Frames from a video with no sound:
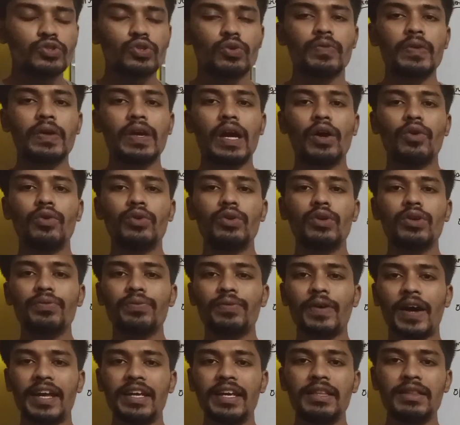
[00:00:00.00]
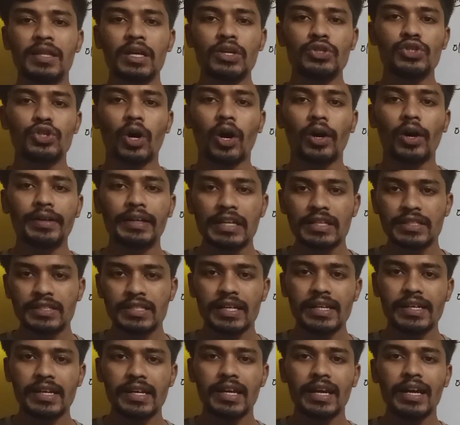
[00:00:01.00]
So we have to find the
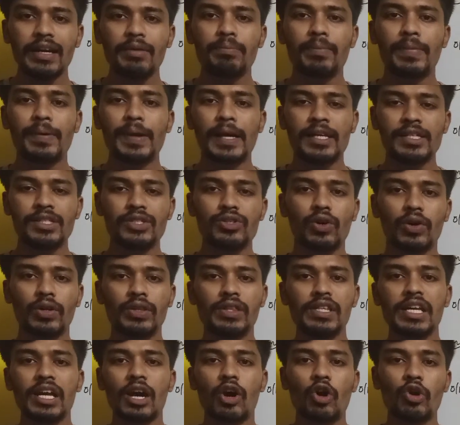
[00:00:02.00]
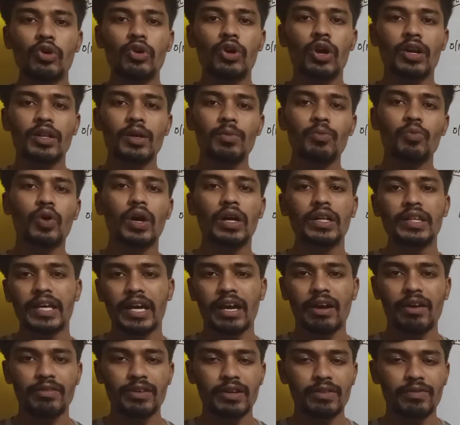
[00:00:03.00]
shortlisted ticket based on the algorithm what they
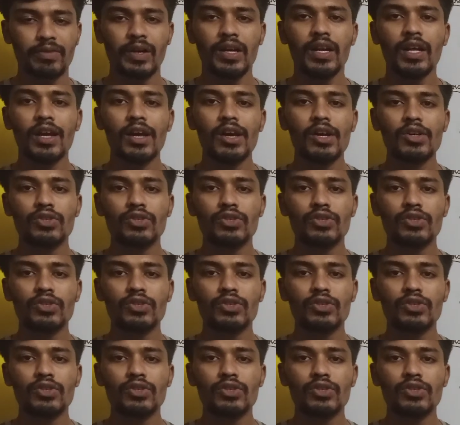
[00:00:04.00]
have given.